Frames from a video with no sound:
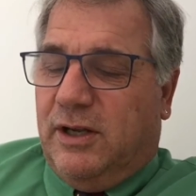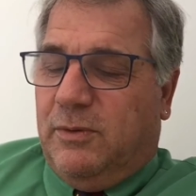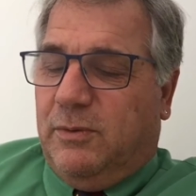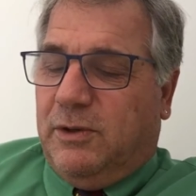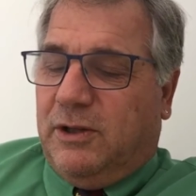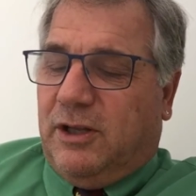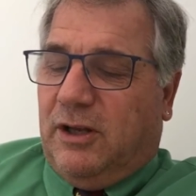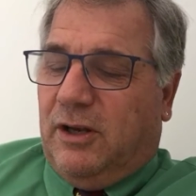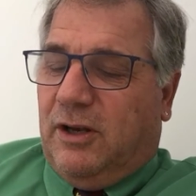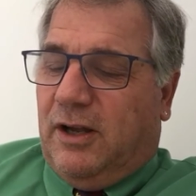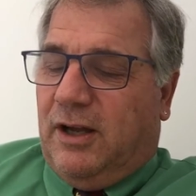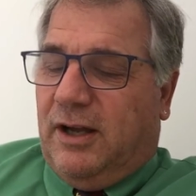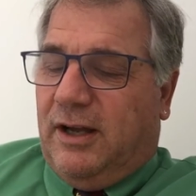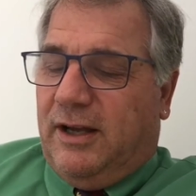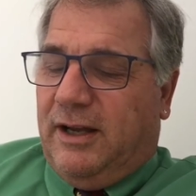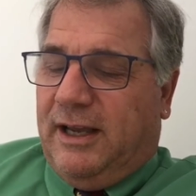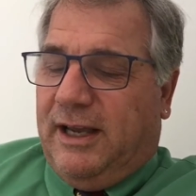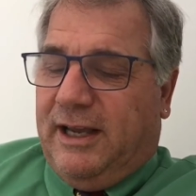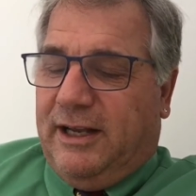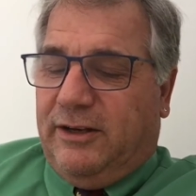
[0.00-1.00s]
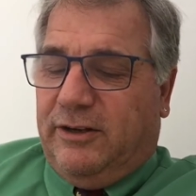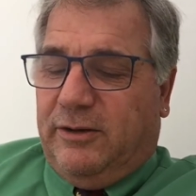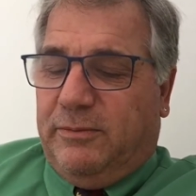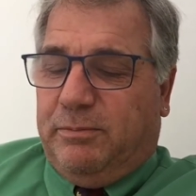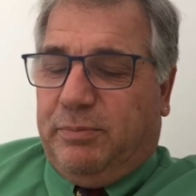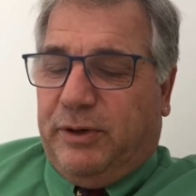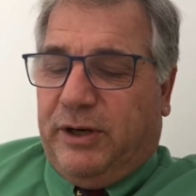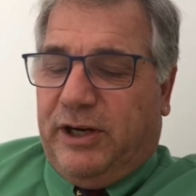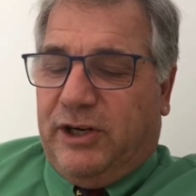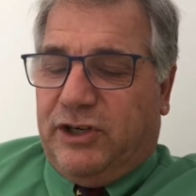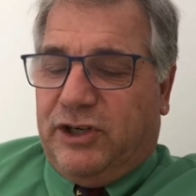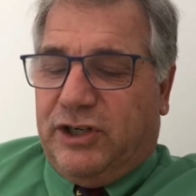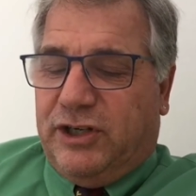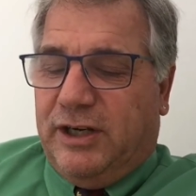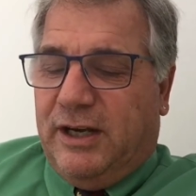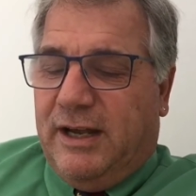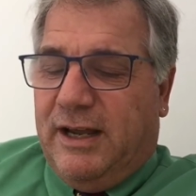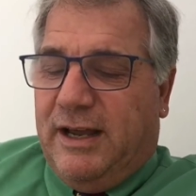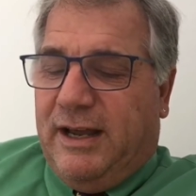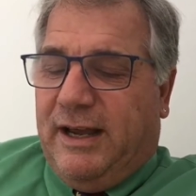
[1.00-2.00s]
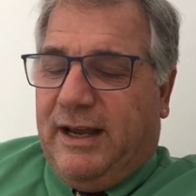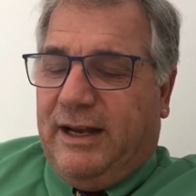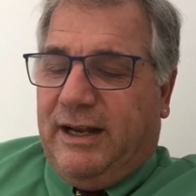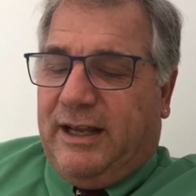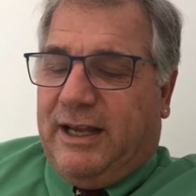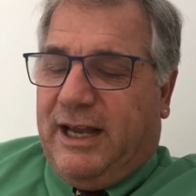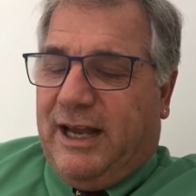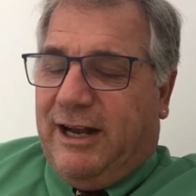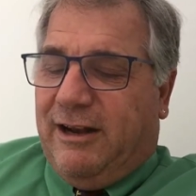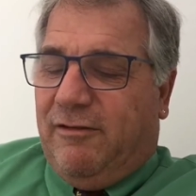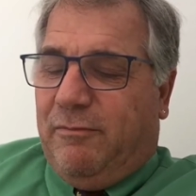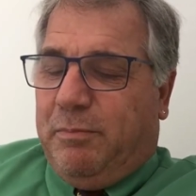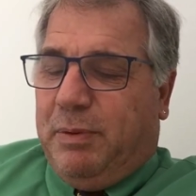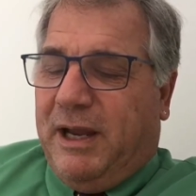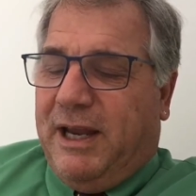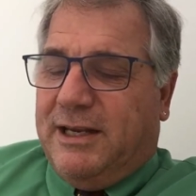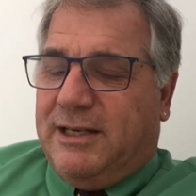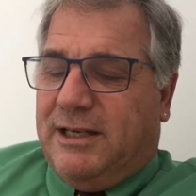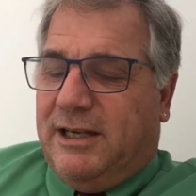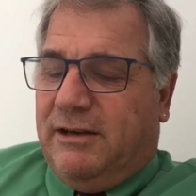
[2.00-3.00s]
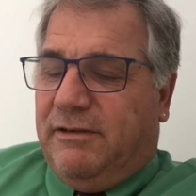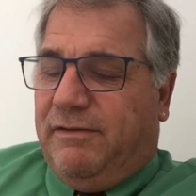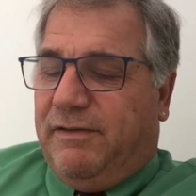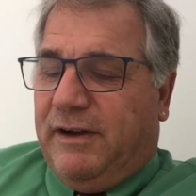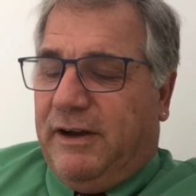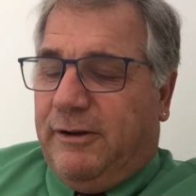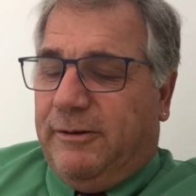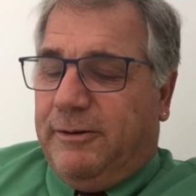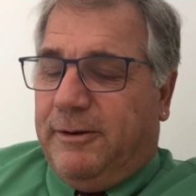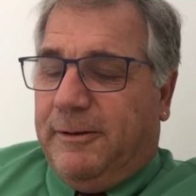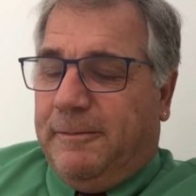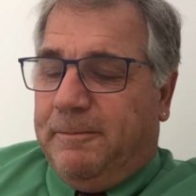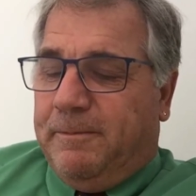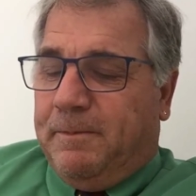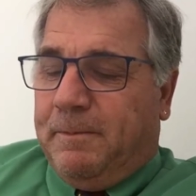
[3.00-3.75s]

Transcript: with a long-handled brush and a can of paint he had found.